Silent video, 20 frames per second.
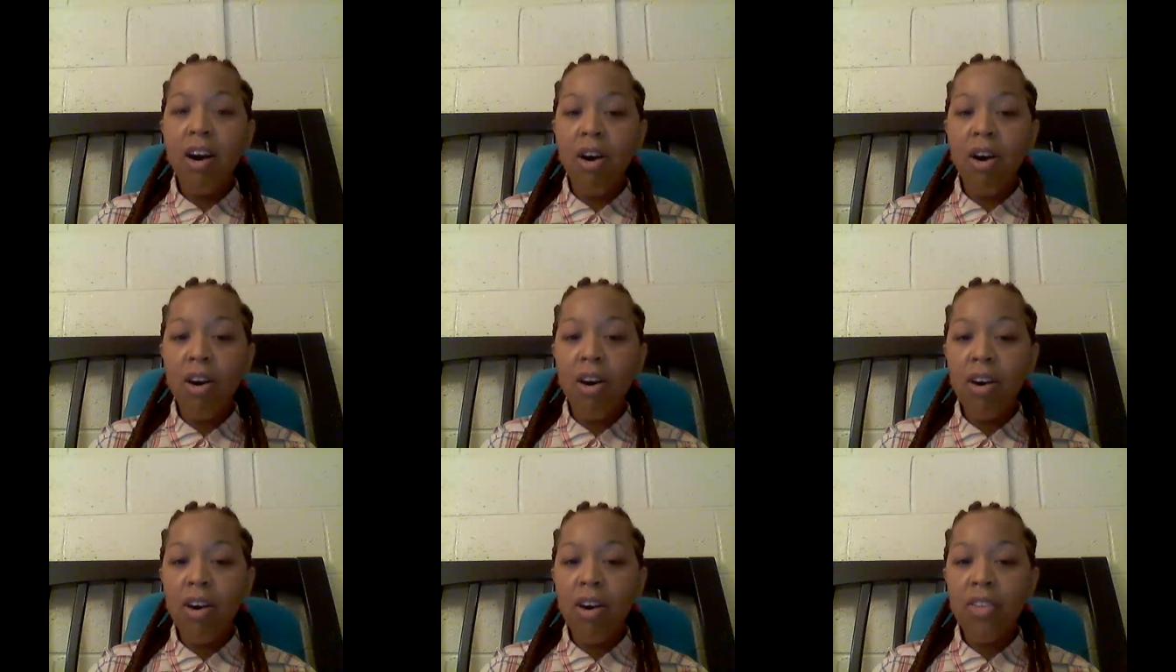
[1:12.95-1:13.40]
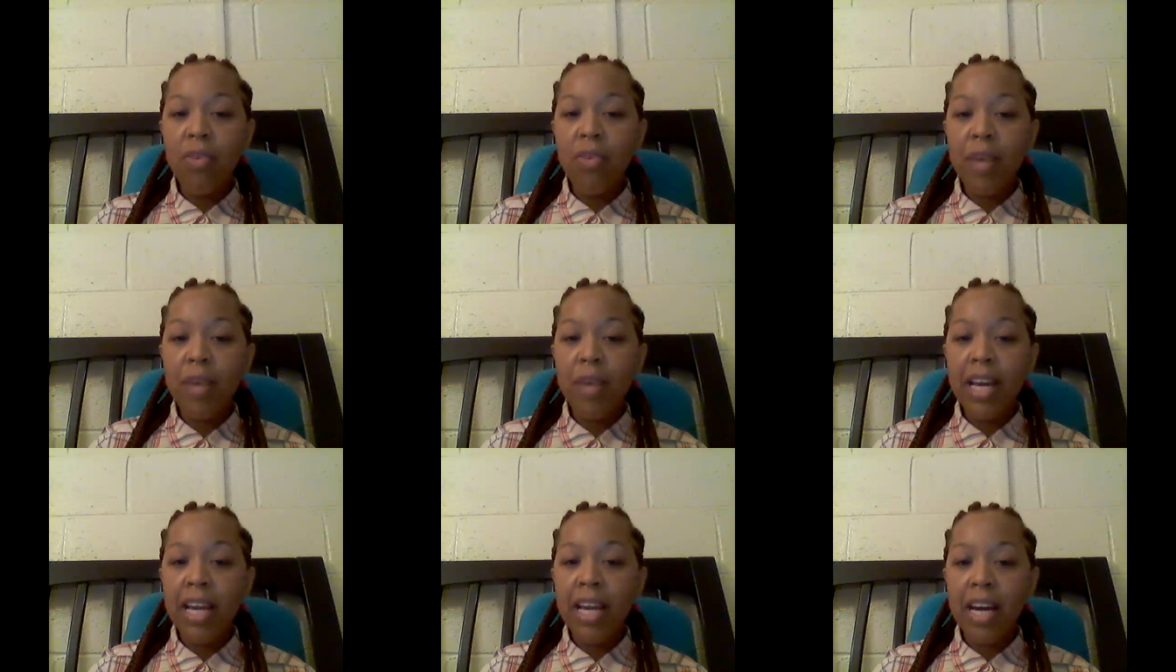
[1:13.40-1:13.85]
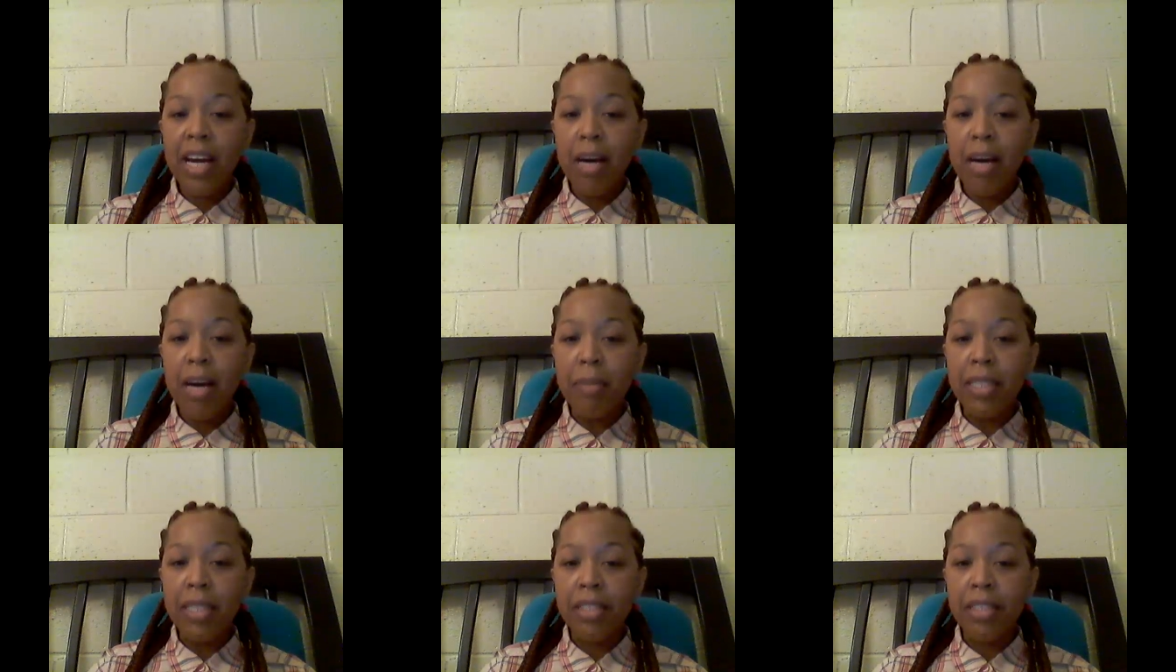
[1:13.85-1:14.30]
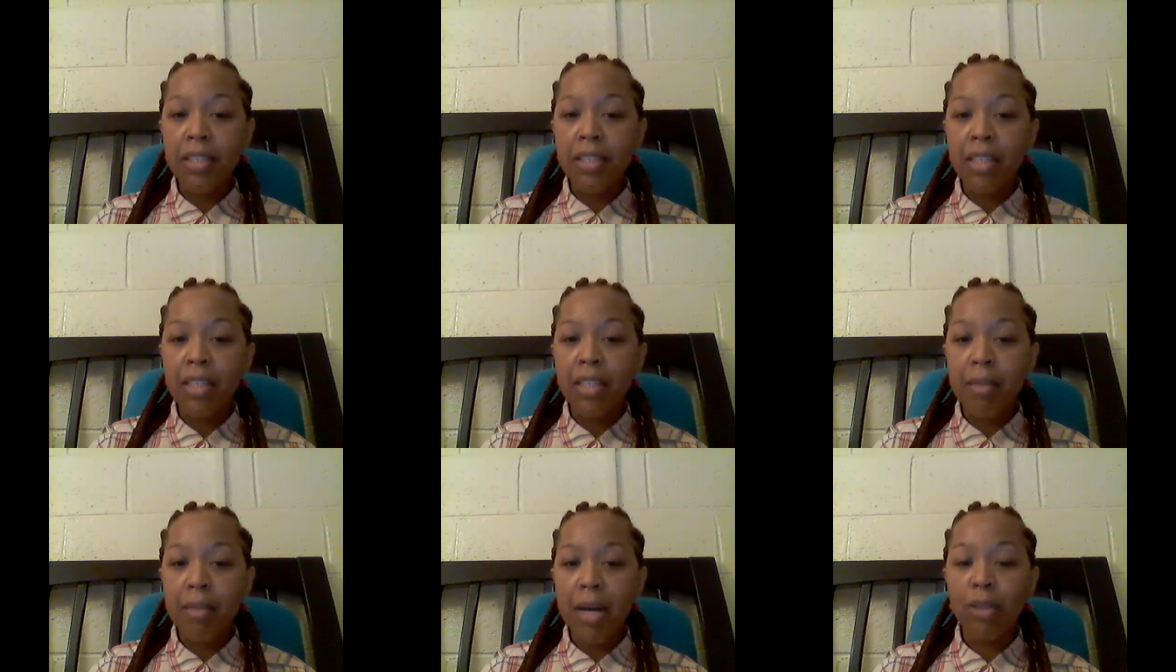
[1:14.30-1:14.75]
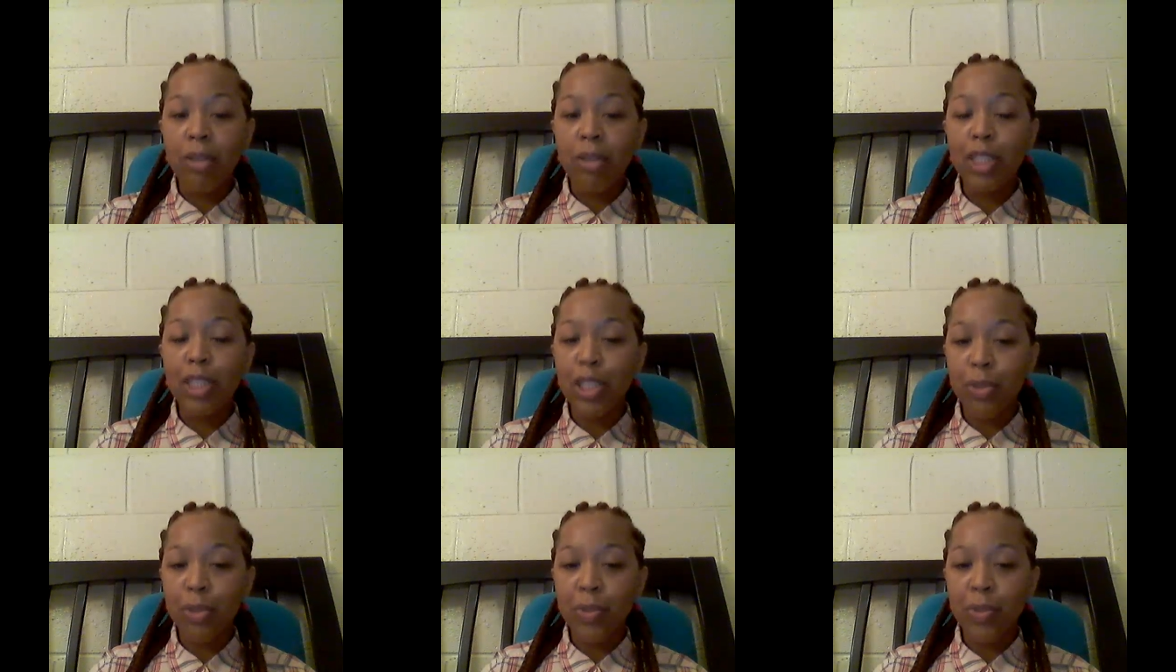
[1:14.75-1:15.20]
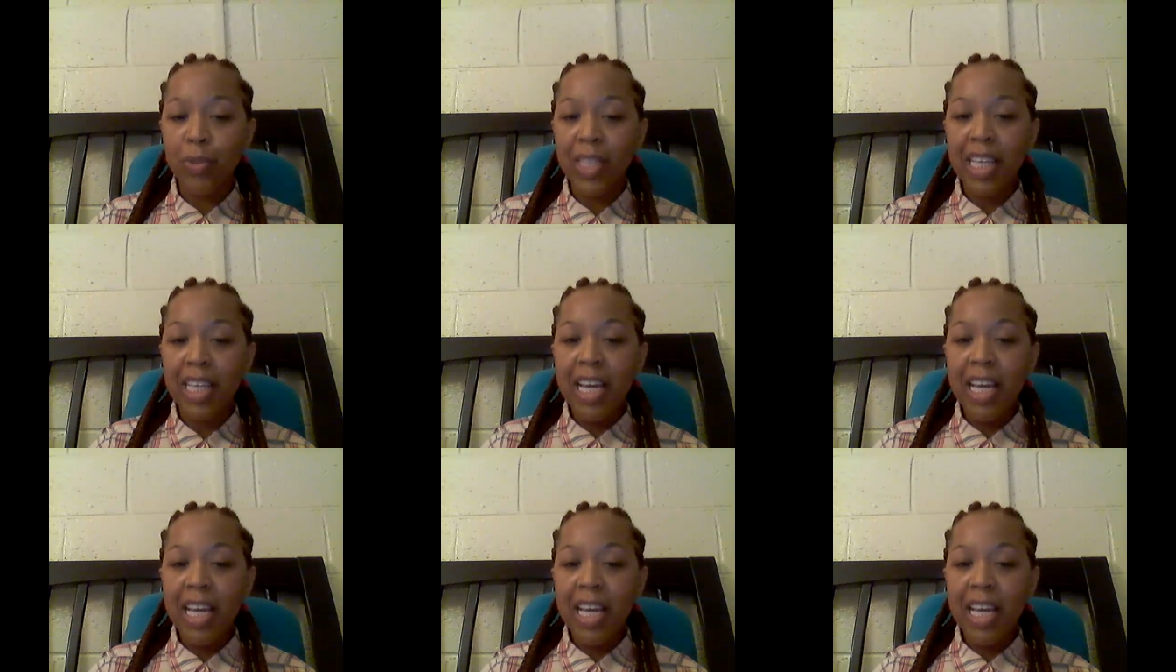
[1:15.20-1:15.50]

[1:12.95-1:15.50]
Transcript: all the way up until about June.